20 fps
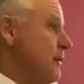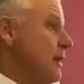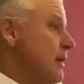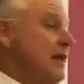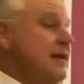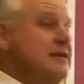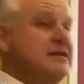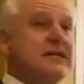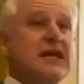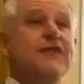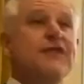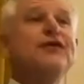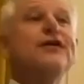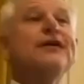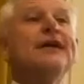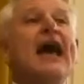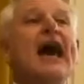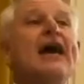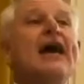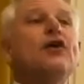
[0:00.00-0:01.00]
It is a
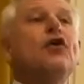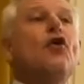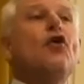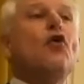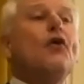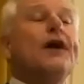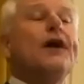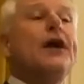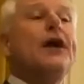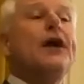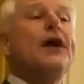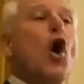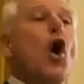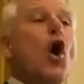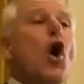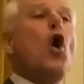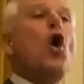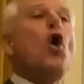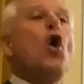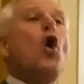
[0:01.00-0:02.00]
different category
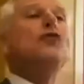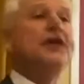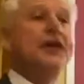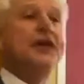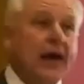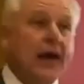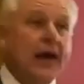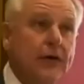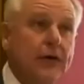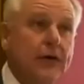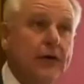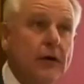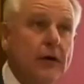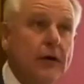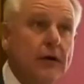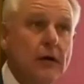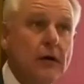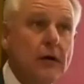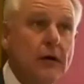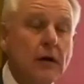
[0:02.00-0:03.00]
altogether.
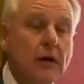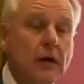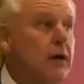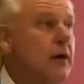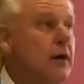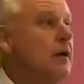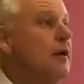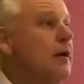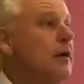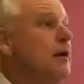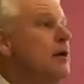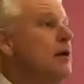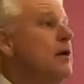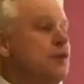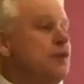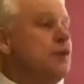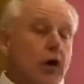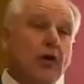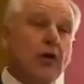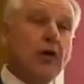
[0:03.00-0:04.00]

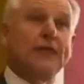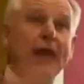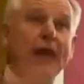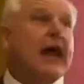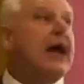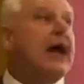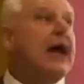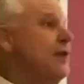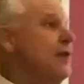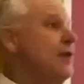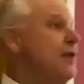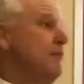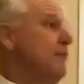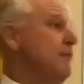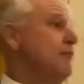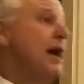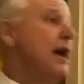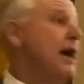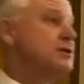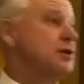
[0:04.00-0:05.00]
So that, I
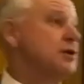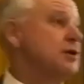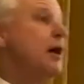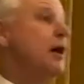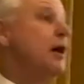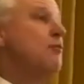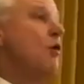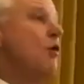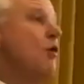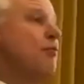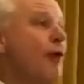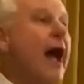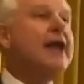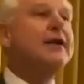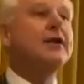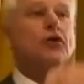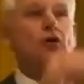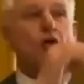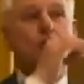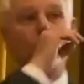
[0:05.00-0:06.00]
think, begs a more
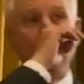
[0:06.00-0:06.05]
practical